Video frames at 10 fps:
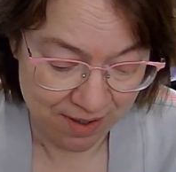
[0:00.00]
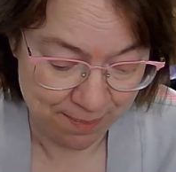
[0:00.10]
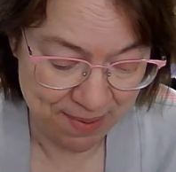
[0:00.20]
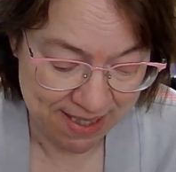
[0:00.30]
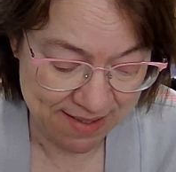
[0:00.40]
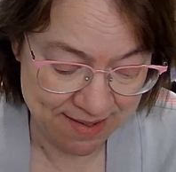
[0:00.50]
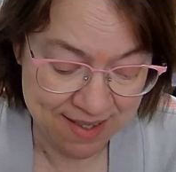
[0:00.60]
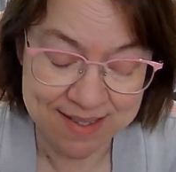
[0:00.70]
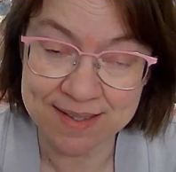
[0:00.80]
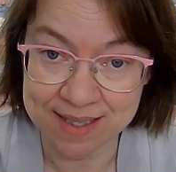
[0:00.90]

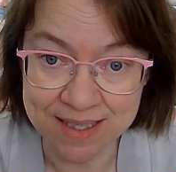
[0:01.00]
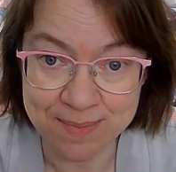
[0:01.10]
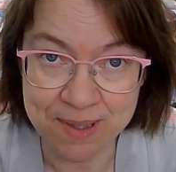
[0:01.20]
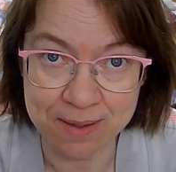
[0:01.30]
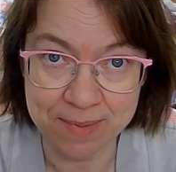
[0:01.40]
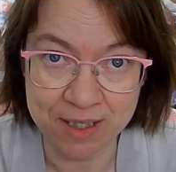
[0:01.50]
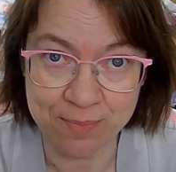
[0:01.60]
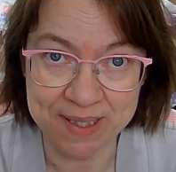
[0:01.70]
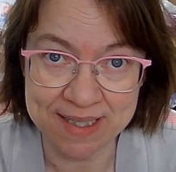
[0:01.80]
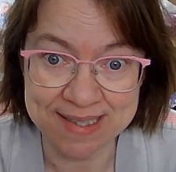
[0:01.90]
beads, 6 millimeter
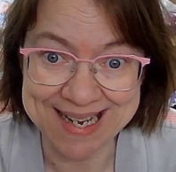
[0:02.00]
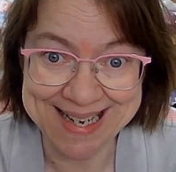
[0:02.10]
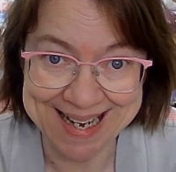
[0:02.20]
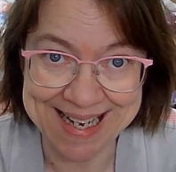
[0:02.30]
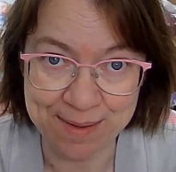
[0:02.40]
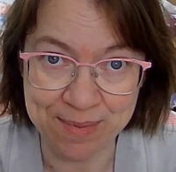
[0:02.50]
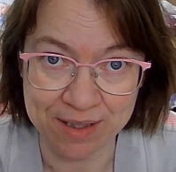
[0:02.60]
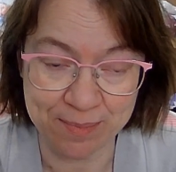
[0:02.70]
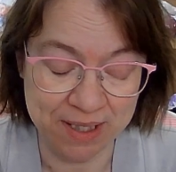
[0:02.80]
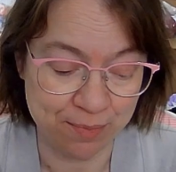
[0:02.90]
beads, and 8
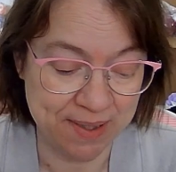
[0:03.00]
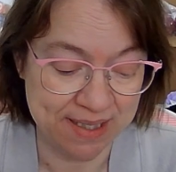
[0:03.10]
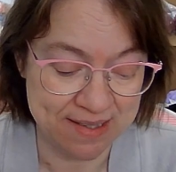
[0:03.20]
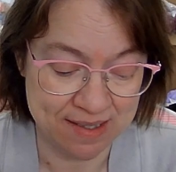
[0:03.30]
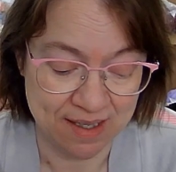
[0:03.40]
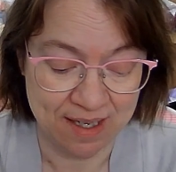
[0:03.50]
millimeter beads.